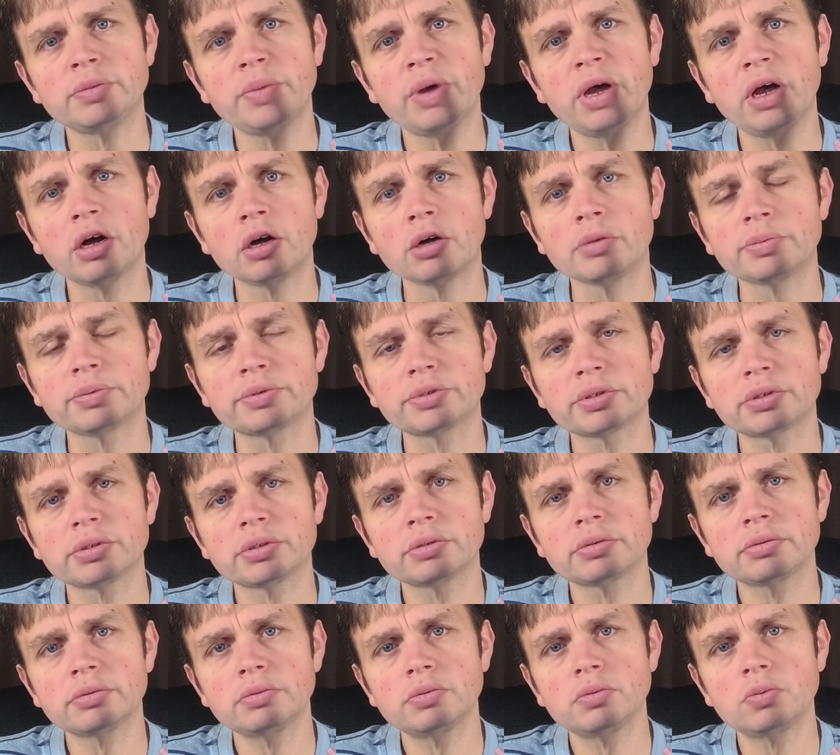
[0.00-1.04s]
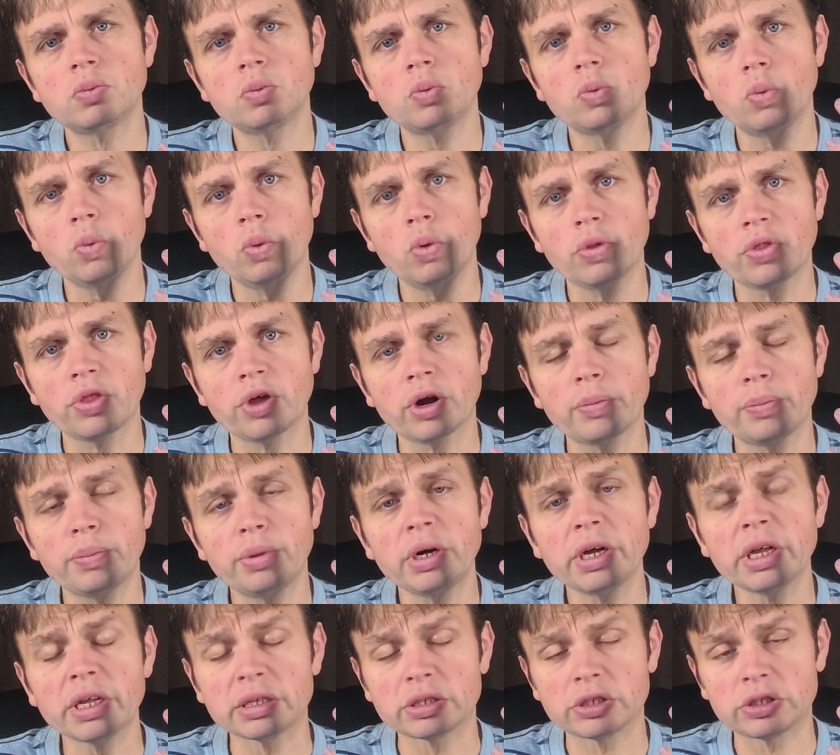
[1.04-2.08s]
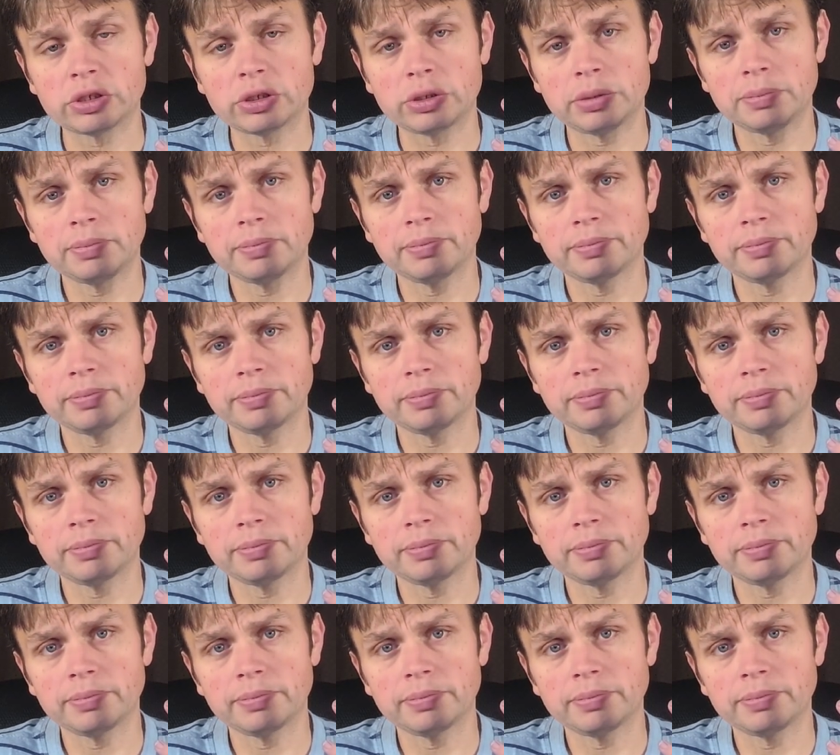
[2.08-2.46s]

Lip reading: helps with our plants.